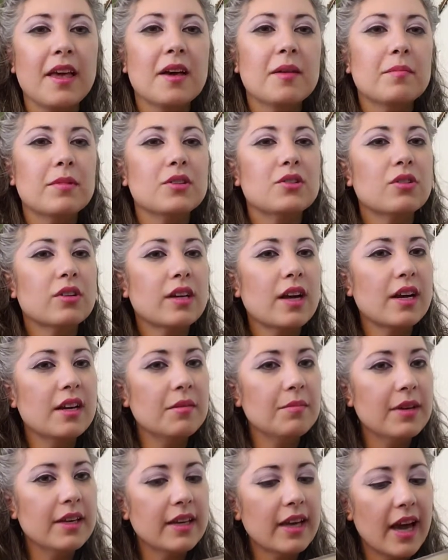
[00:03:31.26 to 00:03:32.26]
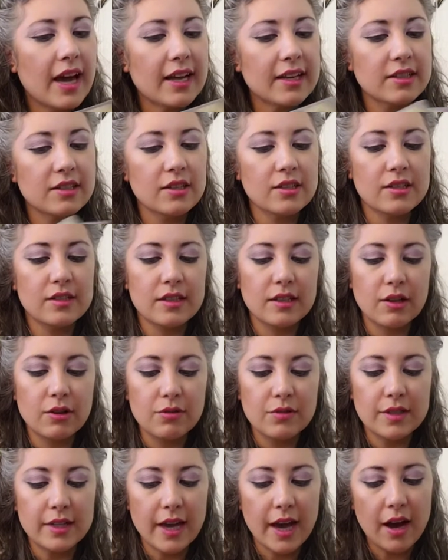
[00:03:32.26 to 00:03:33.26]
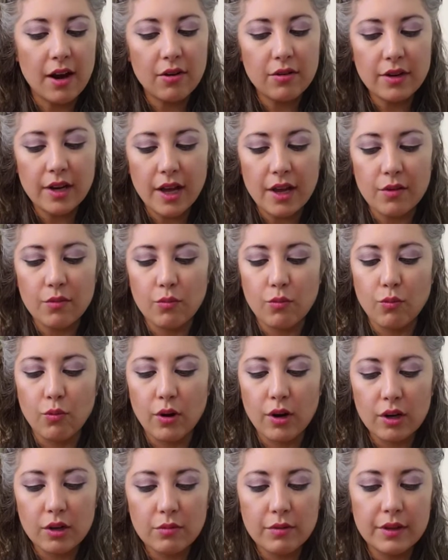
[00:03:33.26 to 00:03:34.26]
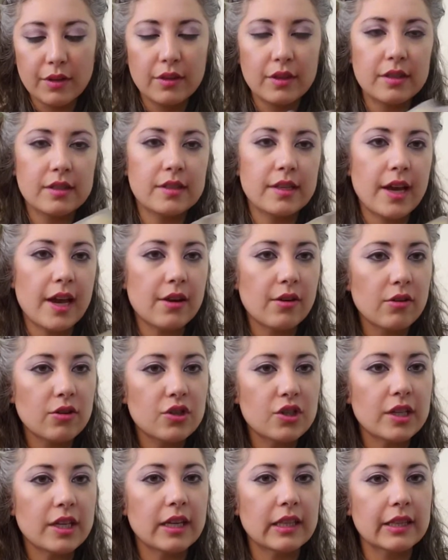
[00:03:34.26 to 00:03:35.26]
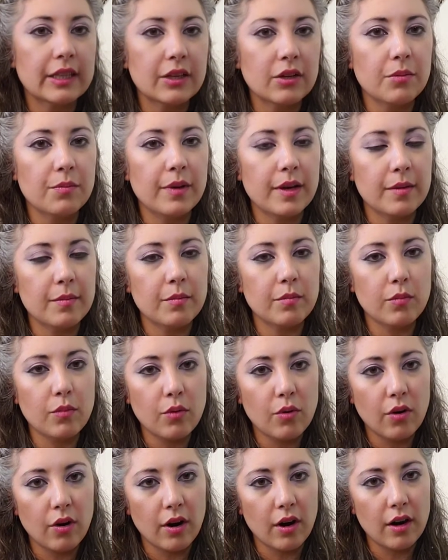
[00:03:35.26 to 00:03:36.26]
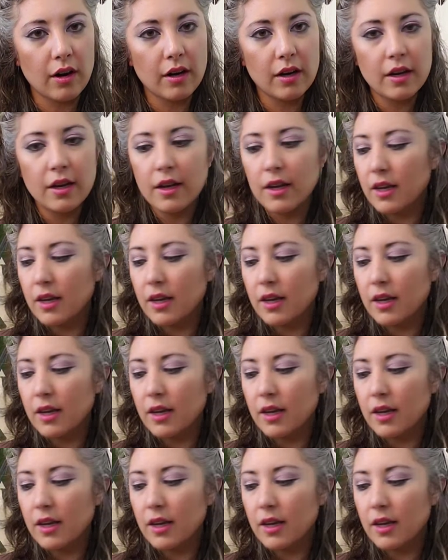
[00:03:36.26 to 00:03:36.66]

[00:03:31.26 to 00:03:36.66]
But you're kind of being asked to slow down and work with this energy a little bit more.